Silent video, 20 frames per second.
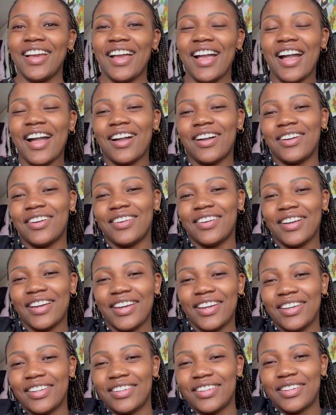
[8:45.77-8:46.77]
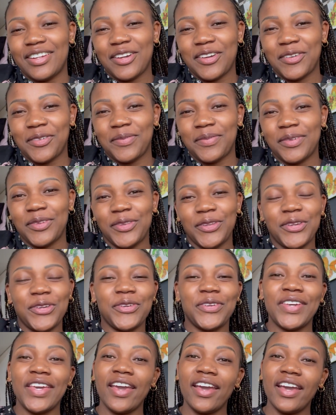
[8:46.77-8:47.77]
how I ended up in the
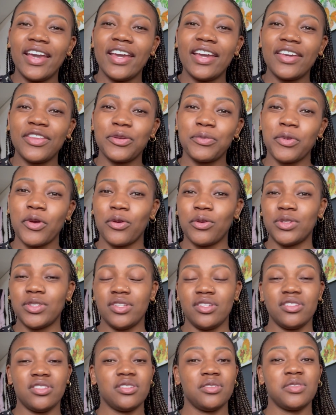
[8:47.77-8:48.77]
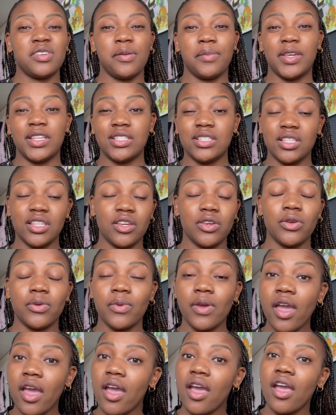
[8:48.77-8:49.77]
UK, the process of coming to the
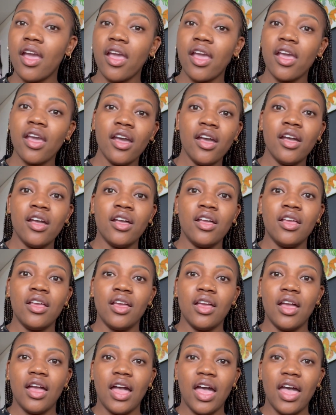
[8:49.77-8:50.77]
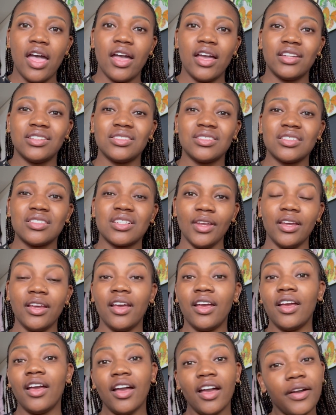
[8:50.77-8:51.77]
UK, and
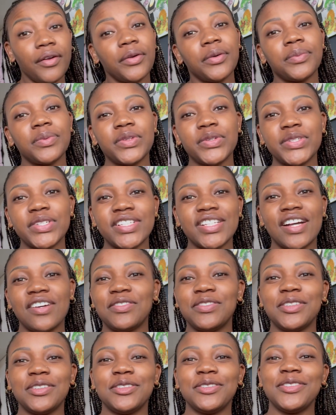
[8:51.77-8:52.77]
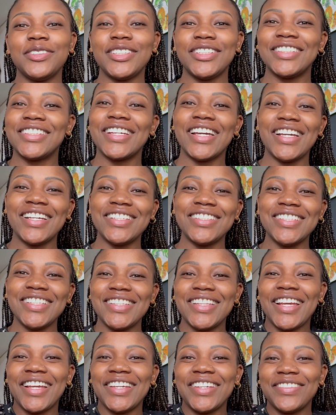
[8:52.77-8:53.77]
I hope this is helpful for you guys.
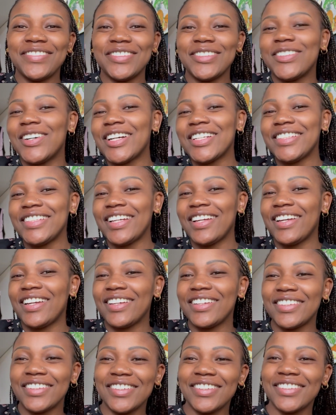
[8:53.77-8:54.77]
Thank you for watching.